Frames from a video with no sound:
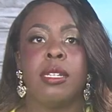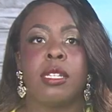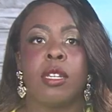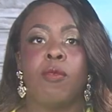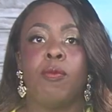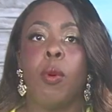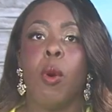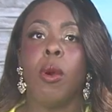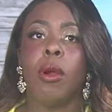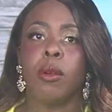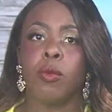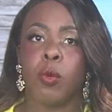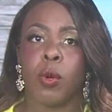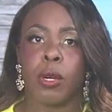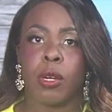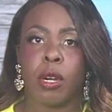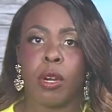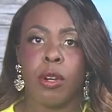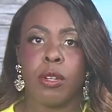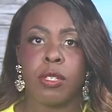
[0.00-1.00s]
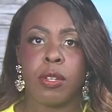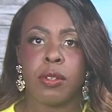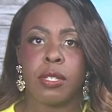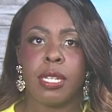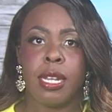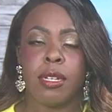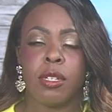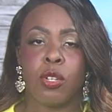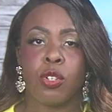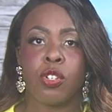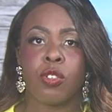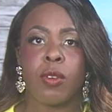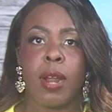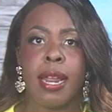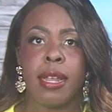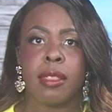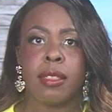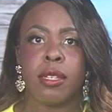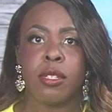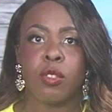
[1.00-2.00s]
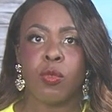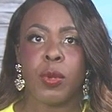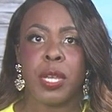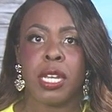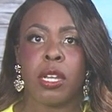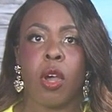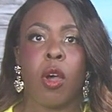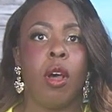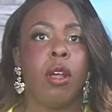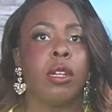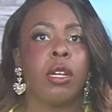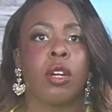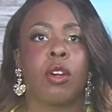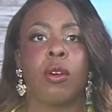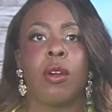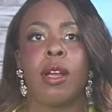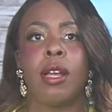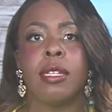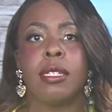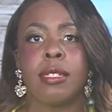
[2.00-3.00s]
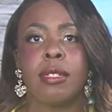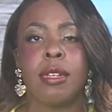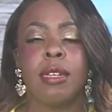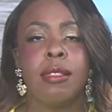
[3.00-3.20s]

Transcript: of port workers are set to strike this week all across